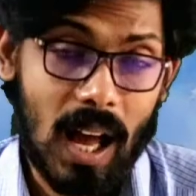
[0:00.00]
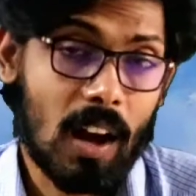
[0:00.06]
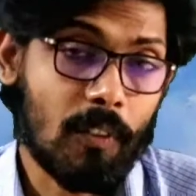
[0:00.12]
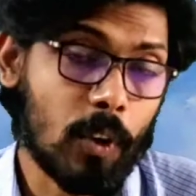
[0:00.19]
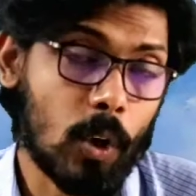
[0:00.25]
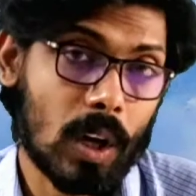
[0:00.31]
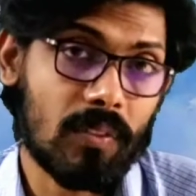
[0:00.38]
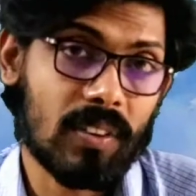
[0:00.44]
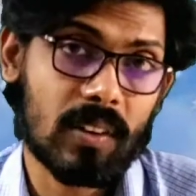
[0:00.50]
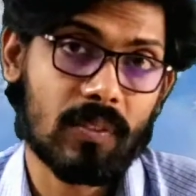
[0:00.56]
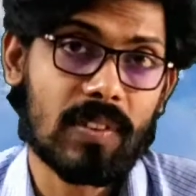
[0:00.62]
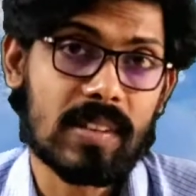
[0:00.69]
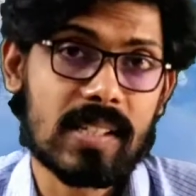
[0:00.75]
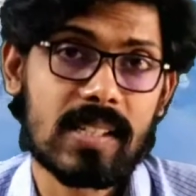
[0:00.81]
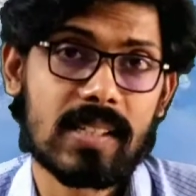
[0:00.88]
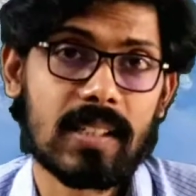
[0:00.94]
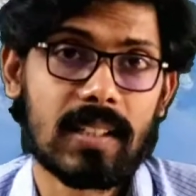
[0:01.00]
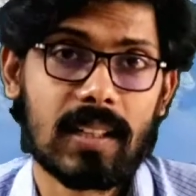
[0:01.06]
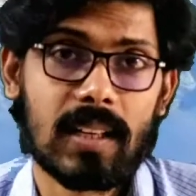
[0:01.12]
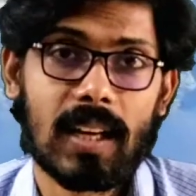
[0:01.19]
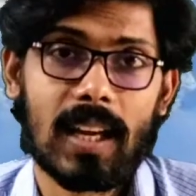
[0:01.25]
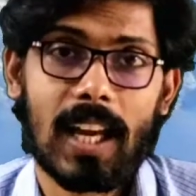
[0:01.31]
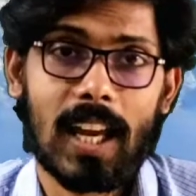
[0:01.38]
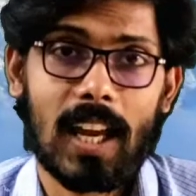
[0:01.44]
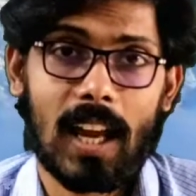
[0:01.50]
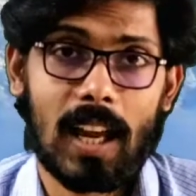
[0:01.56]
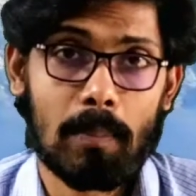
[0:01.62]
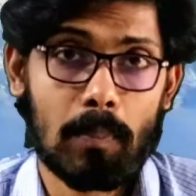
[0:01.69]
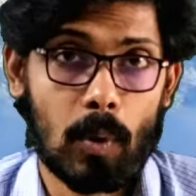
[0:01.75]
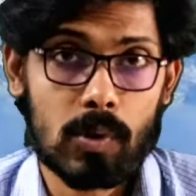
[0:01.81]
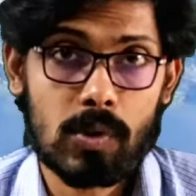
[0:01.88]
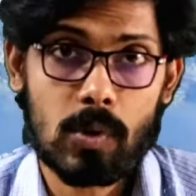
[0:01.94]
Have you ever visited a
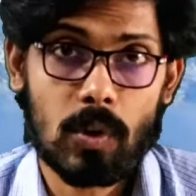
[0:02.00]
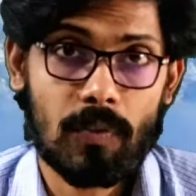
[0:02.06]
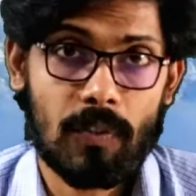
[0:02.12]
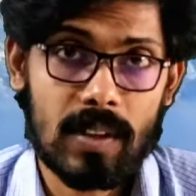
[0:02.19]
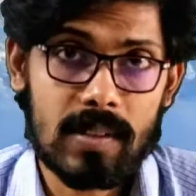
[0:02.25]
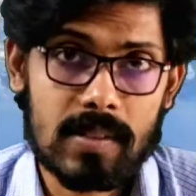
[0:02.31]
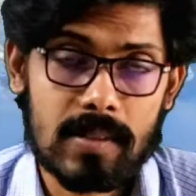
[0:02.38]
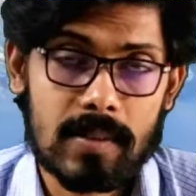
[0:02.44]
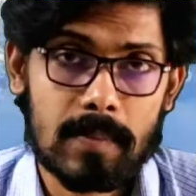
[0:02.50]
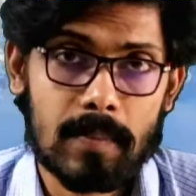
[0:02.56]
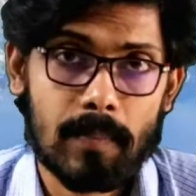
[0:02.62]
post office?